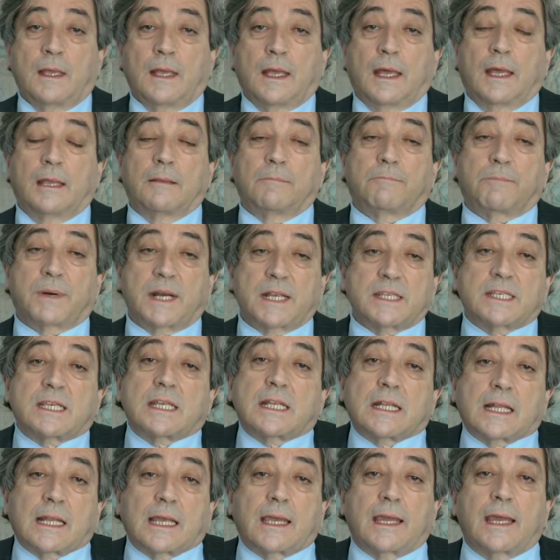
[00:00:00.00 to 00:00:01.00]
and
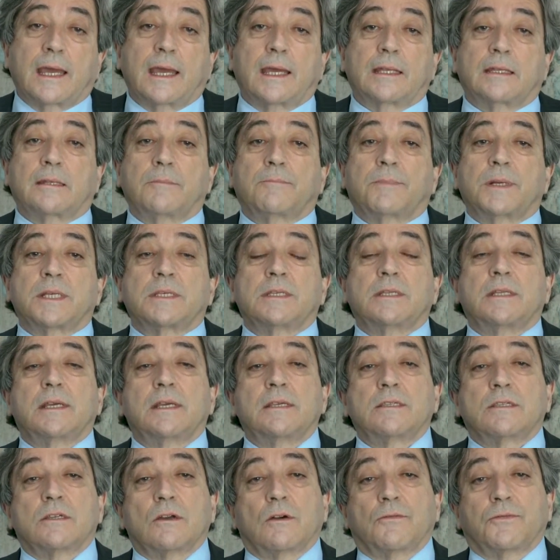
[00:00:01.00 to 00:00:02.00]
presently at the
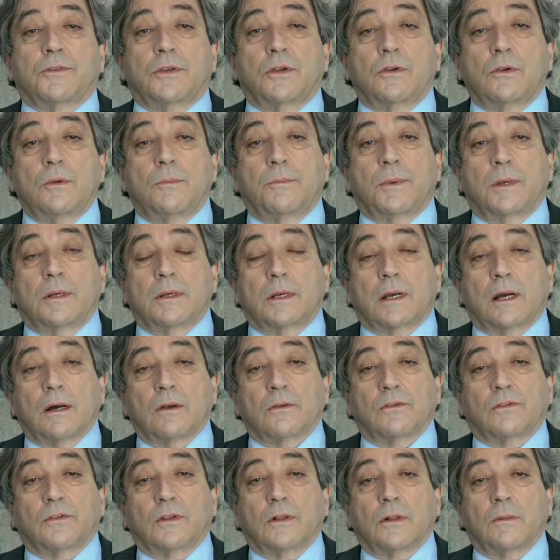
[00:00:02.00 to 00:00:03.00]
presidency of the European
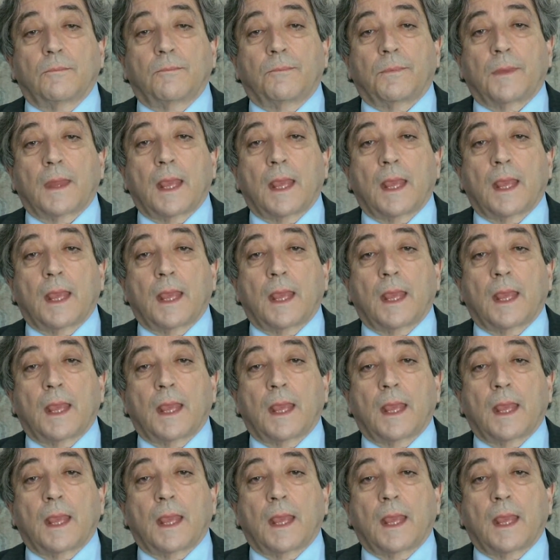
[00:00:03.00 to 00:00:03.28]
Council,